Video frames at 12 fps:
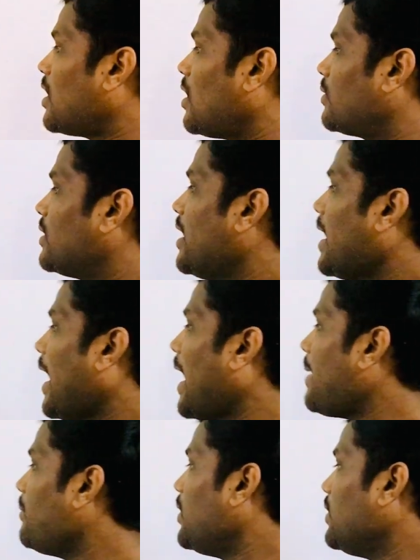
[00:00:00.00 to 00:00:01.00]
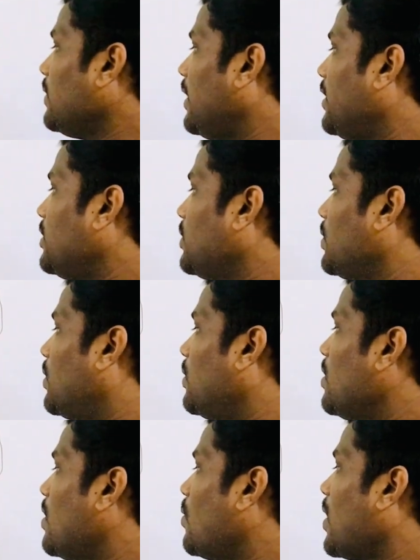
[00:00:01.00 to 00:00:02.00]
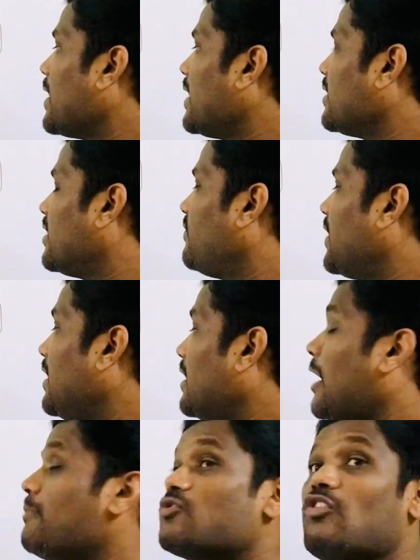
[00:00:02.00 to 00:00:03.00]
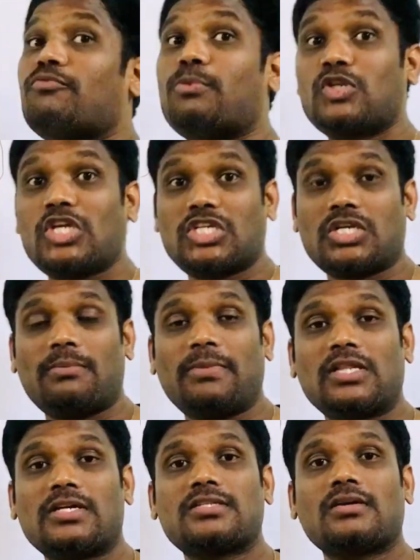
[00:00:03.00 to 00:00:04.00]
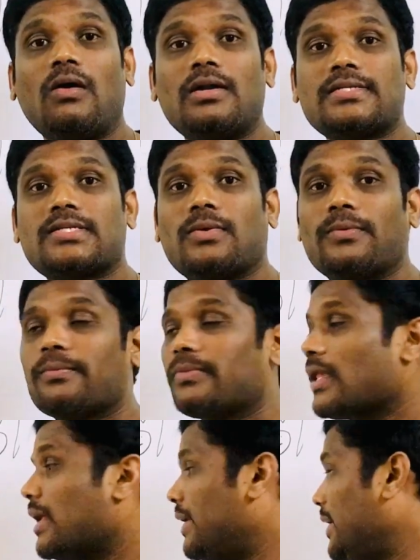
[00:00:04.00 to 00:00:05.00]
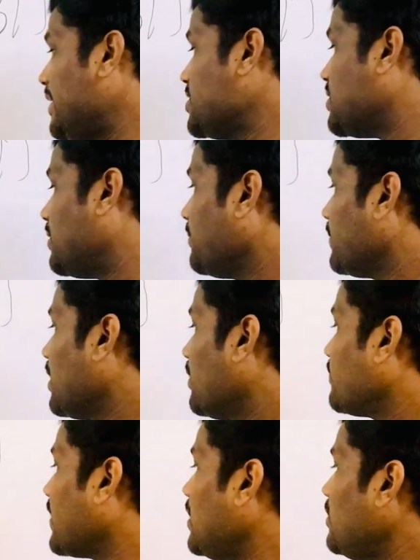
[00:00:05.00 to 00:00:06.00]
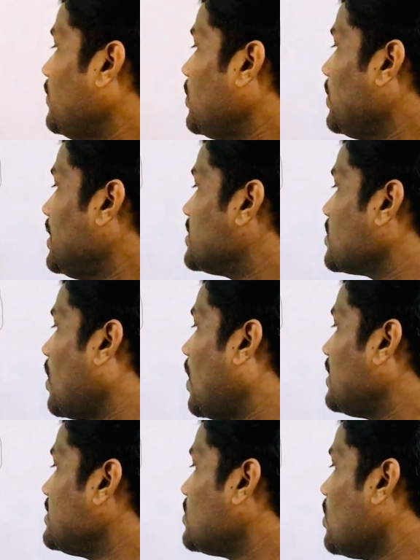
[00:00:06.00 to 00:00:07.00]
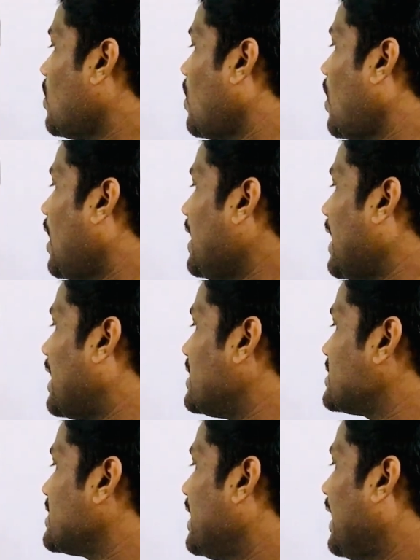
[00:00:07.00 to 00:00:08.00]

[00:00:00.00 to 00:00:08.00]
out. I am going to let you know what are the different types of projection methods also. Later, front view is also called as